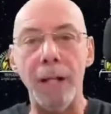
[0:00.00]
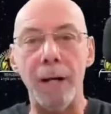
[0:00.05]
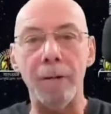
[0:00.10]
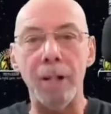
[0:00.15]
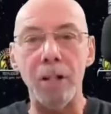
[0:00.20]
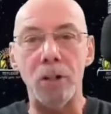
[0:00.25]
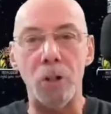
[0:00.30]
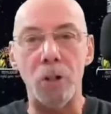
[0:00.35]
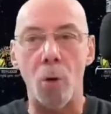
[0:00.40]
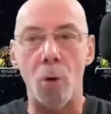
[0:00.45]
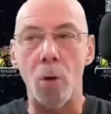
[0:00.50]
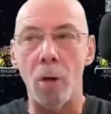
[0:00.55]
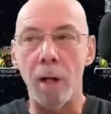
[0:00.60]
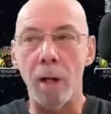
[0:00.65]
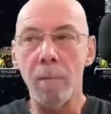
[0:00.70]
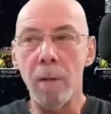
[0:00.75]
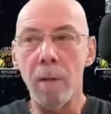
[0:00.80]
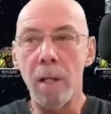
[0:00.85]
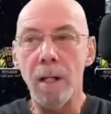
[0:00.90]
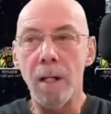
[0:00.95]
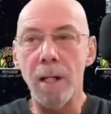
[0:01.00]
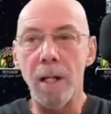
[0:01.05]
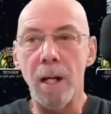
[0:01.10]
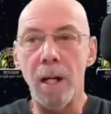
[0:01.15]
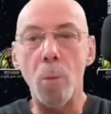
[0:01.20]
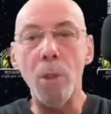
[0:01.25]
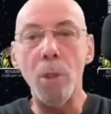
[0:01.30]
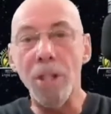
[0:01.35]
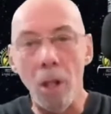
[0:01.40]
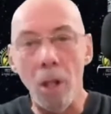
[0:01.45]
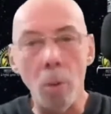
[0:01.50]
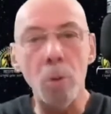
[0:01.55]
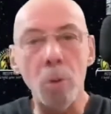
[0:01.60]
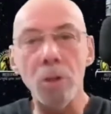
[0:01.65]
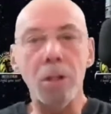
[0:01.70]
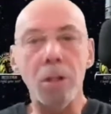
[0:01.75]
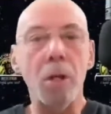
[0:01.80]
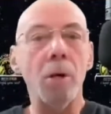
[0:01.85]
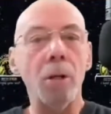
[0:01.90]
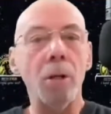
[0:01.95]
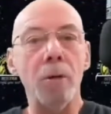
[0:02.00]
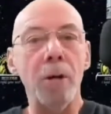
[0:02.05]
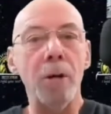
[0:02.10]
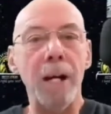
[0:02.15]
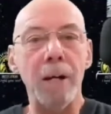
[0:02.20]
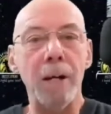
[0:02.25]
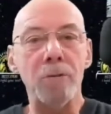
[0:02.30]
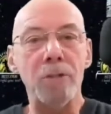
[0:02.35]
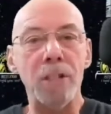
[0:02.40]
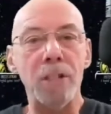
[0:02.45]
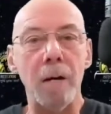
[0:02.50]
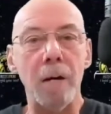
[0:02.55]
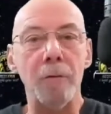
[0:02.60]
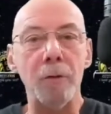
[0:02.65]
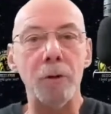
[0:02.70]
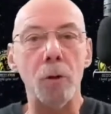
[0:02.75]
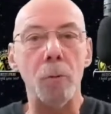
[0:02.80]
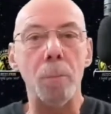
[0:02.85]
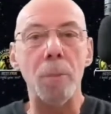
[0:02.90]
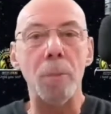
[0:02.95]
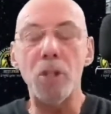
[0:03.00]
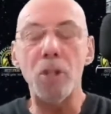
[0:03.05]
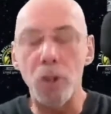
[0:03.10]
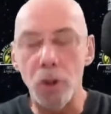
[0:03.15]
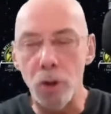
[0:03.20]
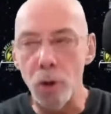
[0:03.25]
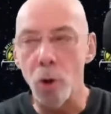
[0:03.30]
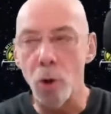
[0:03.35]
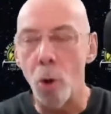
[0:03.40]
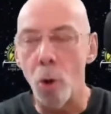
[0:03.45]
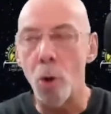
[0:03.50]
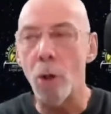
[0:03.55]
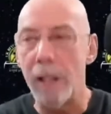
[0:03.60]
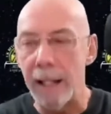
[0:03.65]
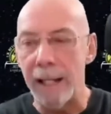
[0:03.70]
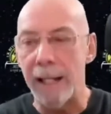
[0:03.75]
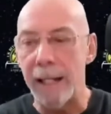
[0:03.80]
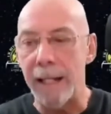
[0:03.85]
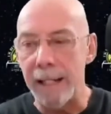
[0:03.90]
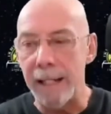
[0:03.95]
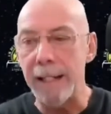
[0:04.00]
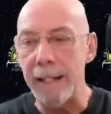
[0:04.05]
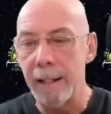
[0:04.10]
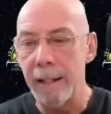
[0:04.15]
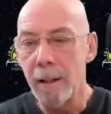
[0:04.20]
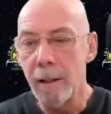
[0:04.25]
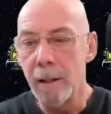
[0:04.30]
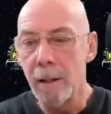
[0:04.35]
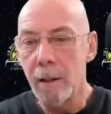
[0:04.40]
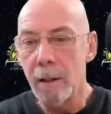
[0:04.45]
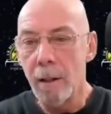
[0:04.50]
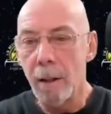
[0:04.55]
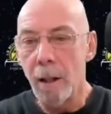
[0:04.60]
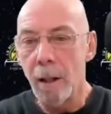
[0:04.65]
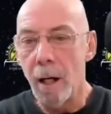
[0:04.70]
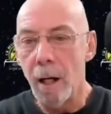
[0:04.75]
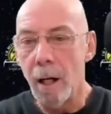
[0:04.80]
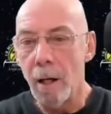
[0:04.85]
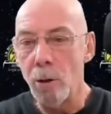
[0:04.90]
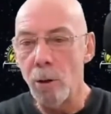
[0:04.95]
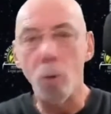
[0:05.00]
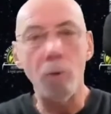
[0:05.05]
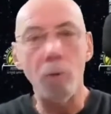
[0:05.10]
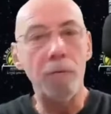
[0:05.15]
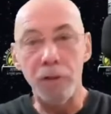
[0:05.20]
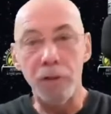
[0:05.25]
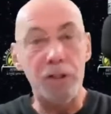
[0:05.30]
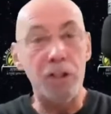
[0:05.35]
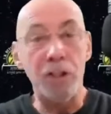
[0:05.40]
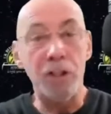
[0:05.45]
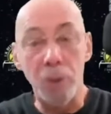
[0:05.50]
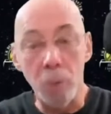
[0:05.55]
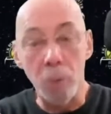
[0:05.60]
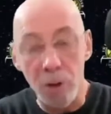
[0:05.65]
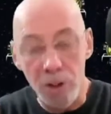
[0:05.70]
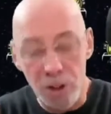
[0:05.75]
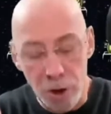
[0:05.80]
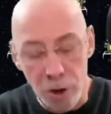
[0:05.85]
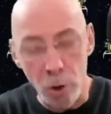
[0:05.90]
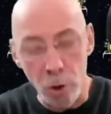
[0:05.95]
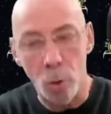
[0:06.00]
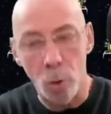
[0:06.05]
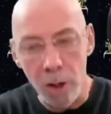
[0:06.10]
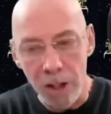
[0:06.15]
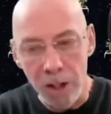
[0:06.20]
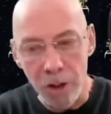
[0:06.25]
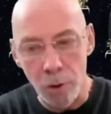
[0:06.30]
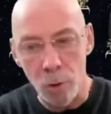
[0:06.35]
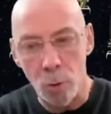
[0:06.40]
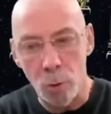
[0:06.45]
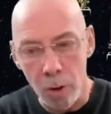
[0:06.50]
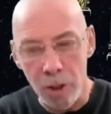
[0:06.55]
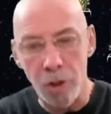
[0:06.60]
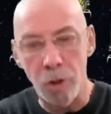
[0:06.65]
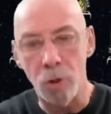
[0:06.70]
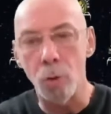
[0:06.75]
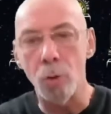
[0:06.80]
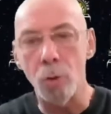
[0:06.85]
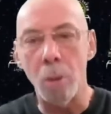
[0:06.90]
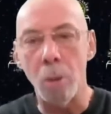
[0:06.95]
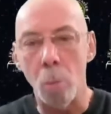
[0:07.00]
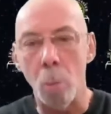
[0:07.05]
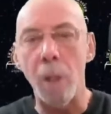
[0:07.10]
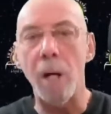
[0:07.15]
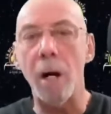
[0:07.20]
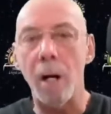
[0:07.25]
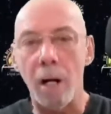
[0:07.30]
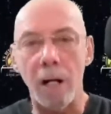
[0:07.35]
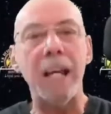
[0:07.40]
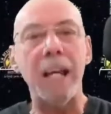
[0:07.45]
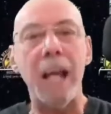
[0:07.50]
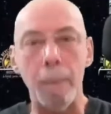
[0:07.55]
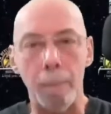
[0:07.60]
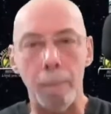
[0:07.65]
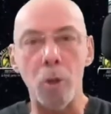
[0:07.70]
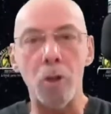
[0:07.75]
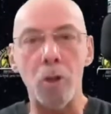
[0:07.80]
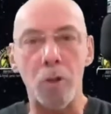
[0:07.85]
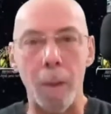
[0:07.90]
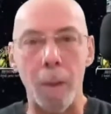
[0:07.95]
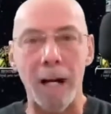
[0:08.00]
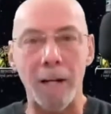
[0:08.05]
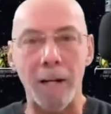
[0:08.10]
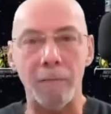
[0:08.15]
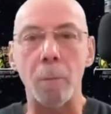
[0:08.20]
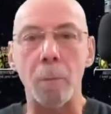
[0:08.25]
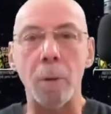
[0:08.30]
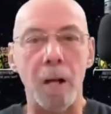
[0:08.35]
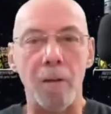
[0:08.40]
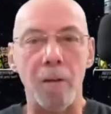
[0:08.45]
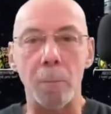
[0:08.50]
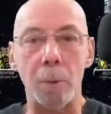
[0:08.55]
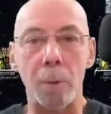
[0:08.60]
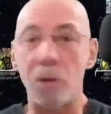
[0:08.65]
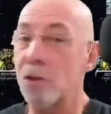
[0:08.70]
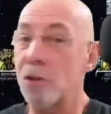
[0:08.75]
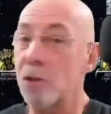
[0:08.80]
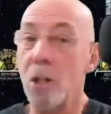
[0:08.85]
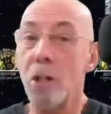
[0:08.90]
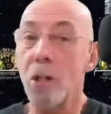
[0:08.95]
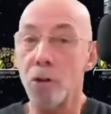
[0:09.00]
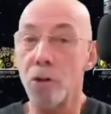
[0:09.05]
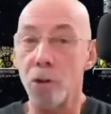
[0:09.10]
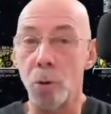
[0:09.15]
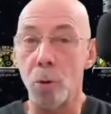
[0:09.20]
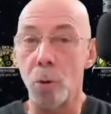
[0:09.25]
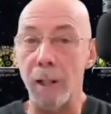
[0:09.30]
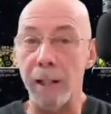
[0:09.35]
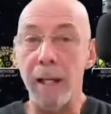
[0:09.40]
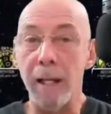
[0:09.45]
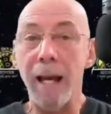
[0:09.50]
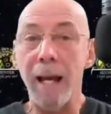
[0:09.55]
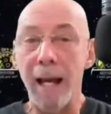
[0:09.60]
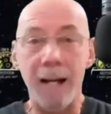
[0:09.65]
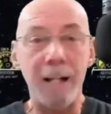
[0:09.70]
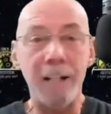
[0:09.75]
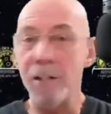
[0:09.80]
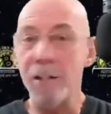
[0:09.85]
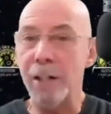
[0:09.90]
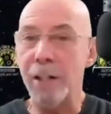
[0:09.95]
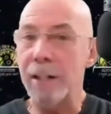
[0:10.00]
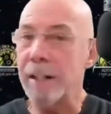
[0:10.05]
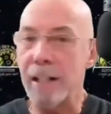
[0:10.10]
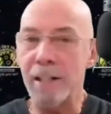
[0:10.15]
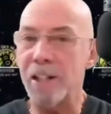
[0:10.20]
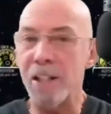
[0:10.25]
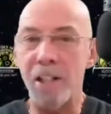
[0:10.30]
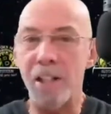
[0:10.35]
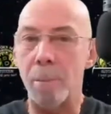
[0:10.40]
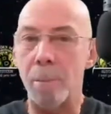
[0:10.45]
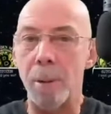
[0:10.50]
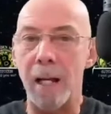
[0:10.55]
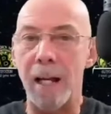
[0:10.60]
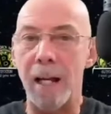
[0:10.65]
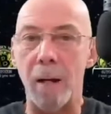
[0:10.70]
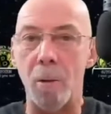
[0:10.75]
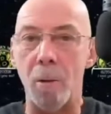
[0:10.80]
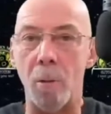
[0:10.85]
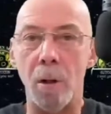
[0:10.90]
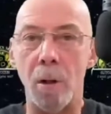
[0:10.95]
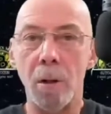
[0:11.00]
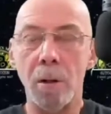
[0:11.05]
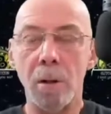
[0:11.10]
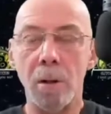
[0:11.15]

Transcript: down in Tonga. You know, we know what's going on in El Salvador, but surely uh, Lord Fusitu'a, surely, surely, surely we are going to get pushback from government. Surely. How do you think that's oh, going to play out?